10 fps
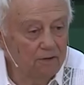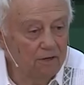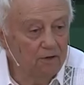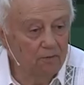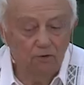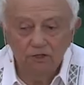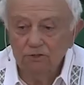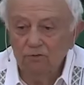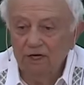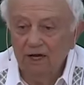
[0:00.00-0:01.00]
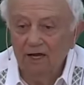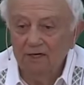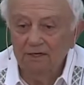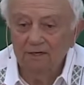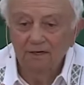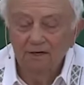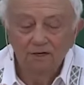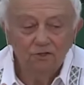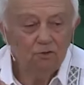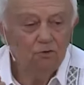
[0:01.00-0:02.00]
in which we had.
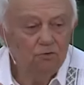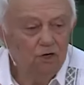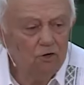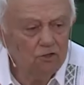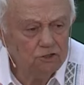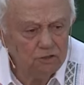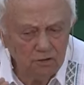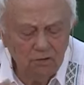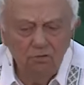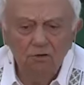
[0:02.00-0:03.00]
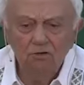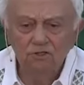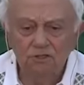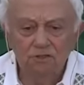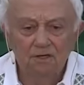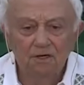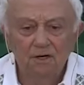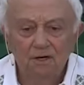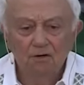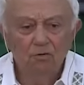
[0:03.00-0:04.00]
So we lost, we lost,
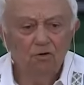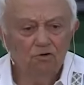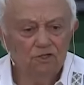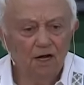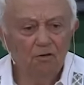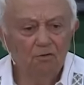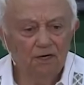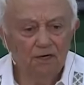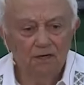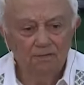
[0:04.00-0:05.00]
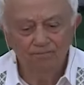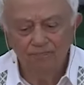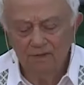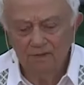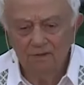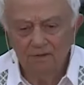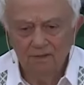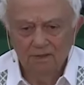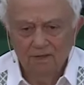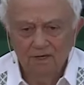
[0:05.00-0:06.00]
we lost our
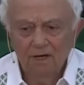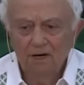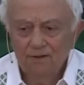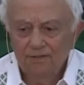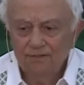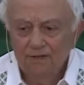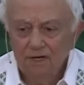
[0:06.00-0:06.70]
uh, health